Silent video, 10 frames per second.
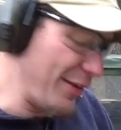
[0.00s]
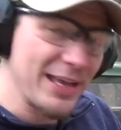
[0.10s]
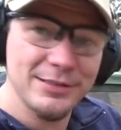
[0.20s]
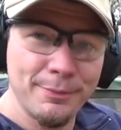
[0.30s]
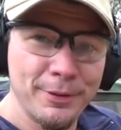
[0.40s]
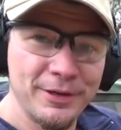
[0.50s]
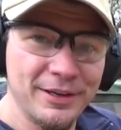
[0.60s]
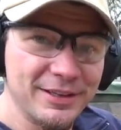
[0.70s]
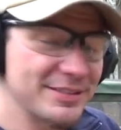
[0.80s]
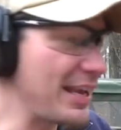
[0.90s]
fast and putting
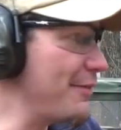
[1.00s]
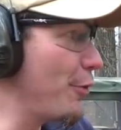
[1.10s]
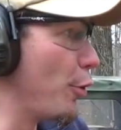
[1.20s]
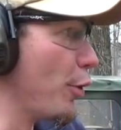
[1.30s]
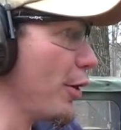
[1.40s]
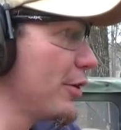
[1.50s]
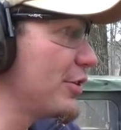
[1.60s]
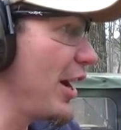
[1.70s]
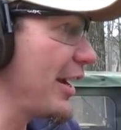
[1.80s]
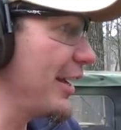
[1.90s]
on safe or
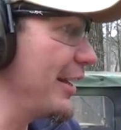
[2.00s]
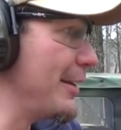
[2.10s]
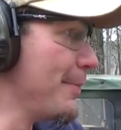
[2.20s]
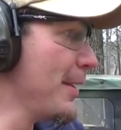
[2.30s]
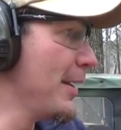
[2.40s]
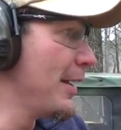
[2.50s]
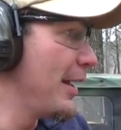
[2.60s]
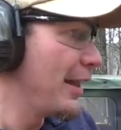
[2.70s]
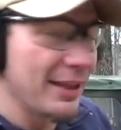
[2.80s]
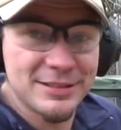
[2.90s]
shotgun.
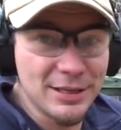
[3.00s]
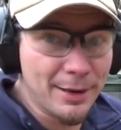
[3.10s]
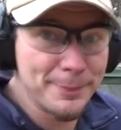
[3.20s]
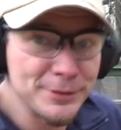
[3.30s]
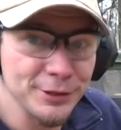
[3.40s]
Let's shut up and